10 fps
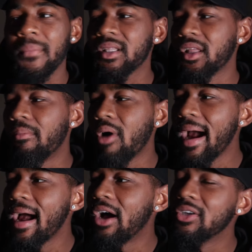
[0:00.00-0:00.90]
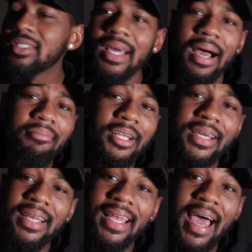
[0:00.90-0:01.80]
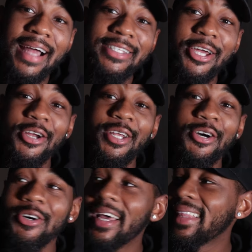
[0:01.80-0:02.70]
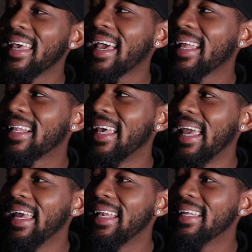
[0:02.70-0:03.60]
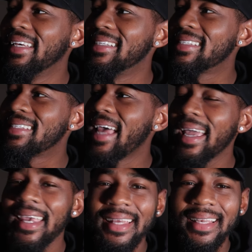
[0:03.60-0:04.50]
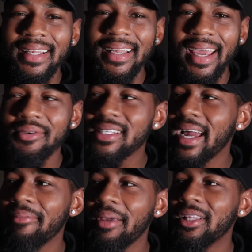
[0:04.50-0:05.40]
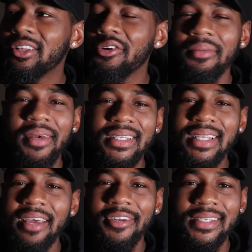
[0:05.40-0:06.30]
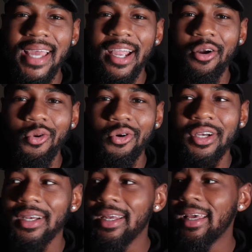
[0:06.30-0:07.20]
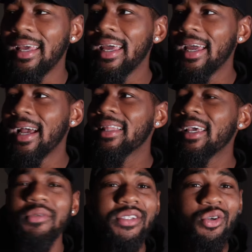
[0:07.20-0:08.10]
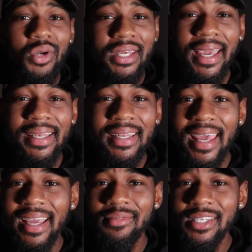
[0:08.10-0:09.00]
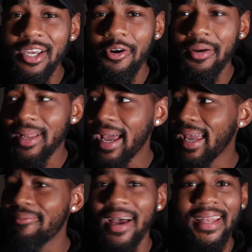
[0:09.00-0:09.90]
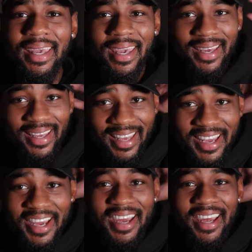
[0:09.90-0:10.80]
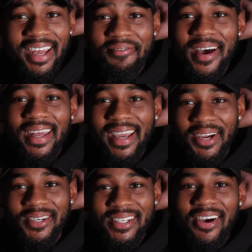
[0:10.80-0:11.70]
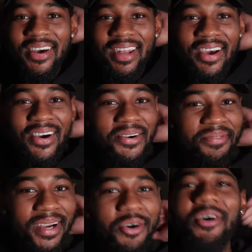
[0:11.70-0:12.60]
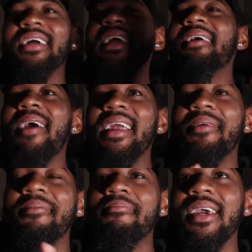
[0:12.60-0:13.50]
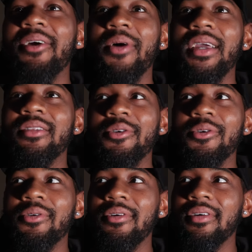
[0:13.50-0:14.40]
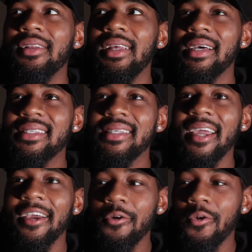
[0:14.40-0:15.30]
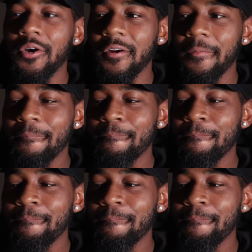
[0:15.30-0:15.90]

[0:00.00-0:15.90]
But the Browns, I'm looking at, like, I turned it on, I think at the end of the second. Like, it was like maybe 3 minutes left in the second quarter. I think it was 28-0. I'm like, my nigga, what's going on, bro? Or it might have been midway through the second quarter.